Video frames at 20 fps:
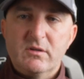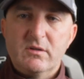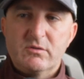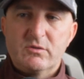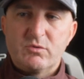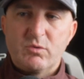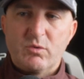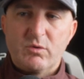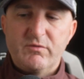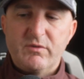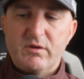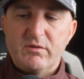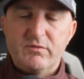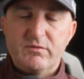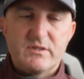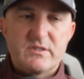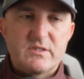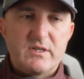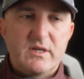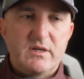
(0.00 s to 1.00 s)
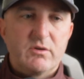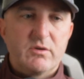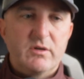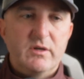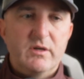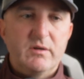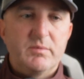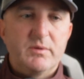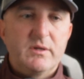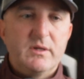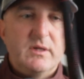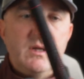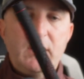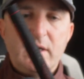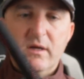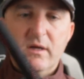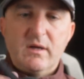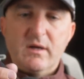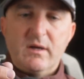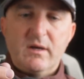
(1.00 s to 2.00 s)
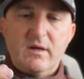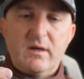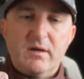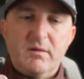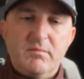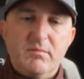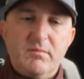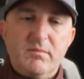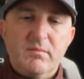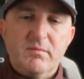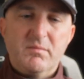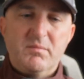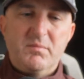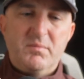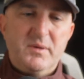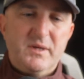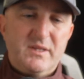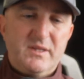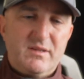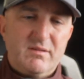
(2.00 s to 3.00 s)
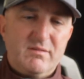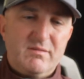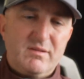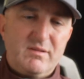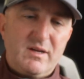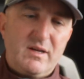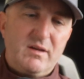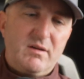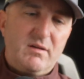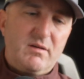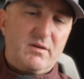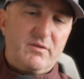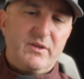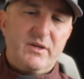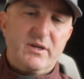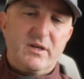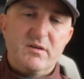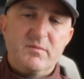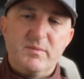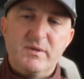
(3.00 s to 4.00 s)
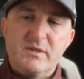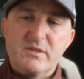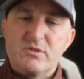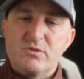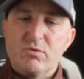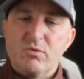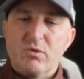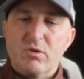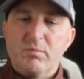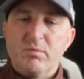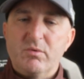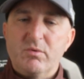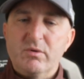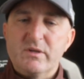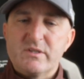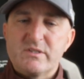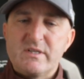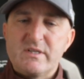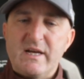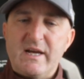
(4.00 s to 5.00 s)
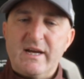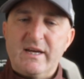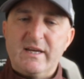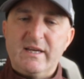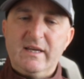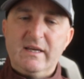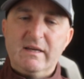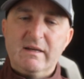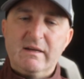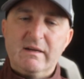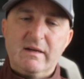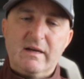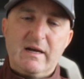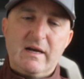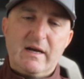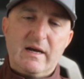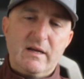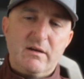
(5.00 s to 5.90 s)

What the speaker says: Tor Velvet style grip. But are they going to be as durable and as tacky? I